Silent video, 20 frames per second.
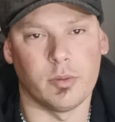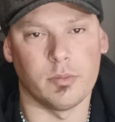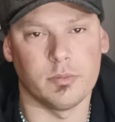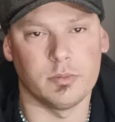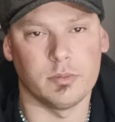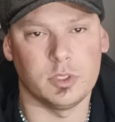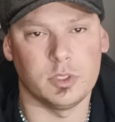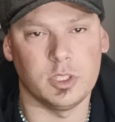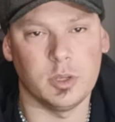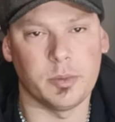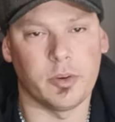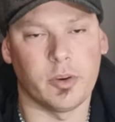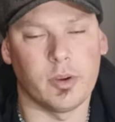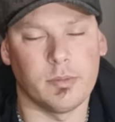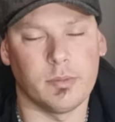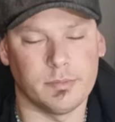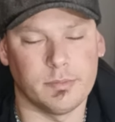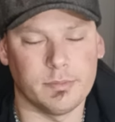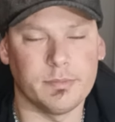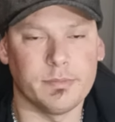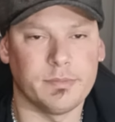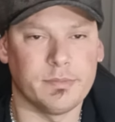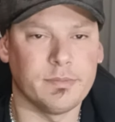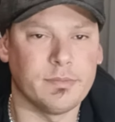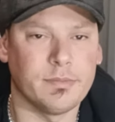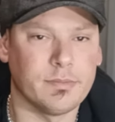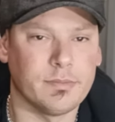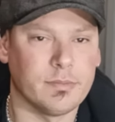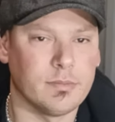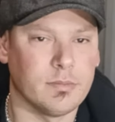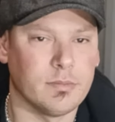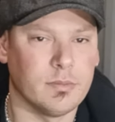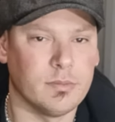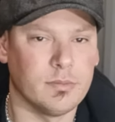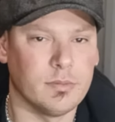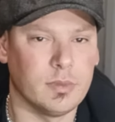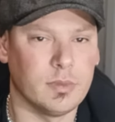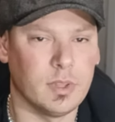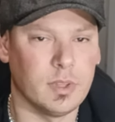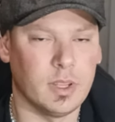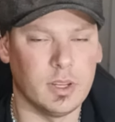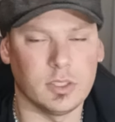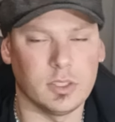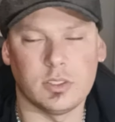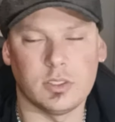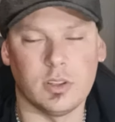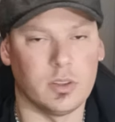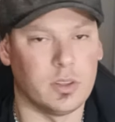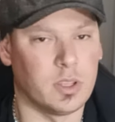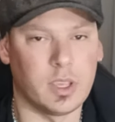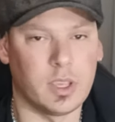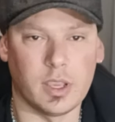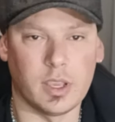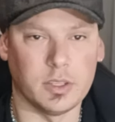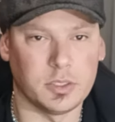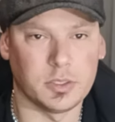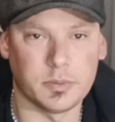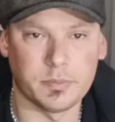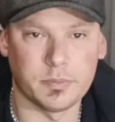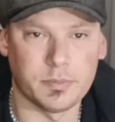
She'll be right and it's not the case.